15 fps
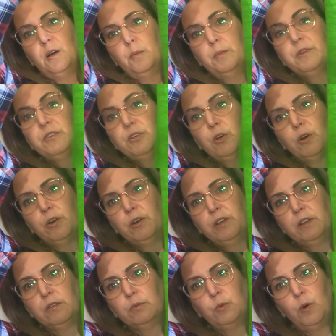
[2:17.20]
This yarn
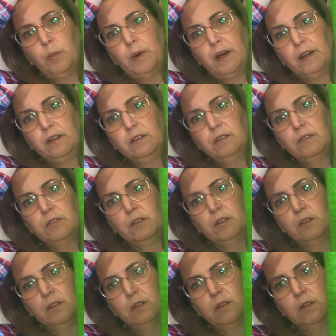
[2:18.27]
is Woolmize
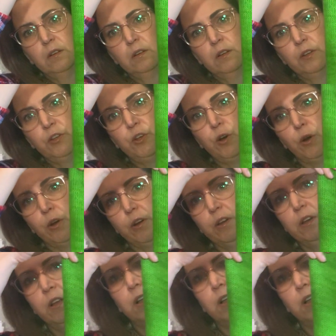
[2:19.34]
yarn,